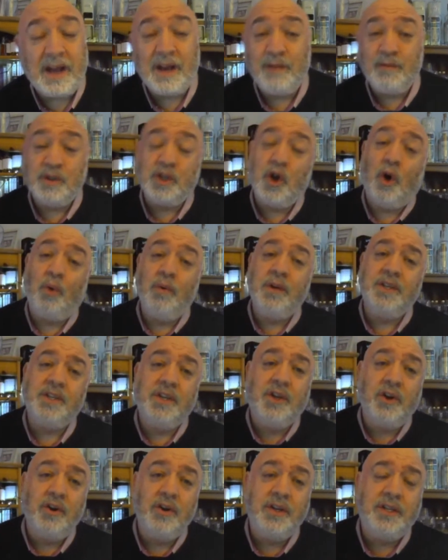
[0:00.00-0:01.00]
And he was
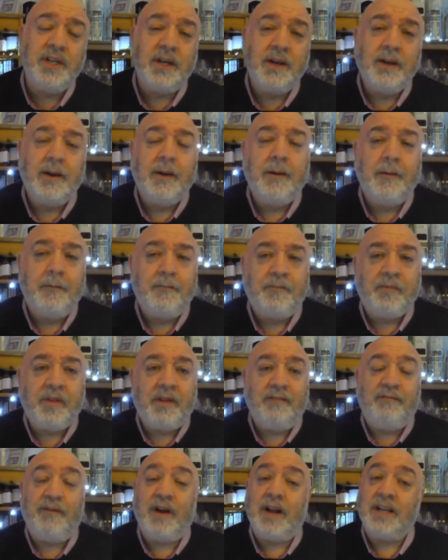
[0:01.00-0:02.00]
always good
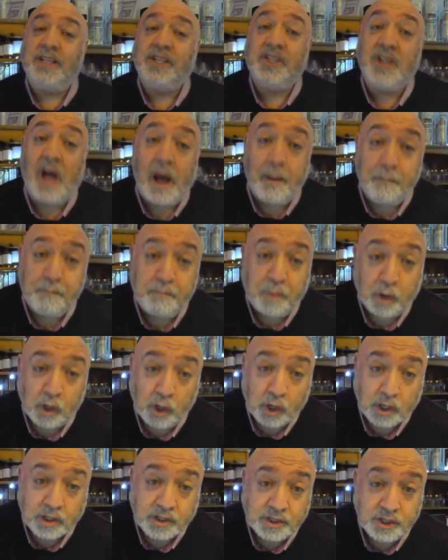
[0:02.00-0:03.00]
for a
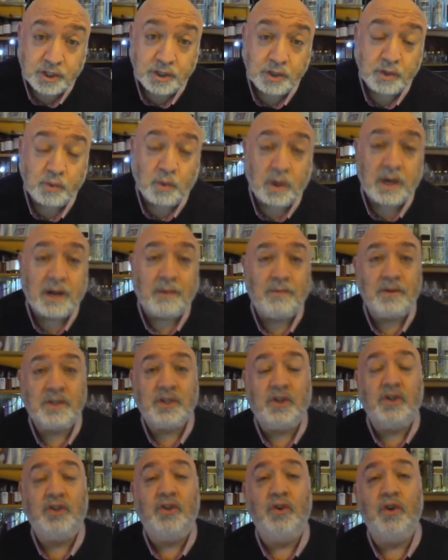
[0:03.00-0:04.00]
sample or two when I
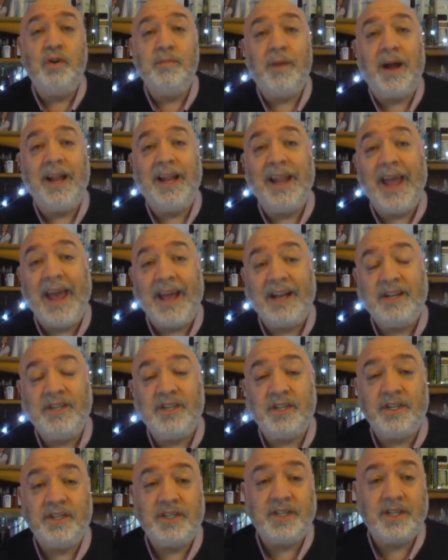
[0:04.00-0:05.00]
was doing my
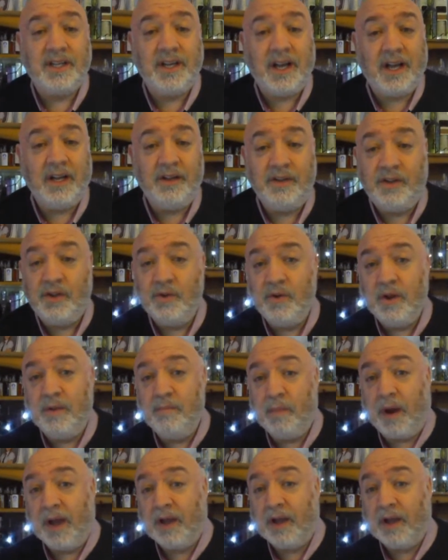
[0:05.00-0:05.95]
lectures and doing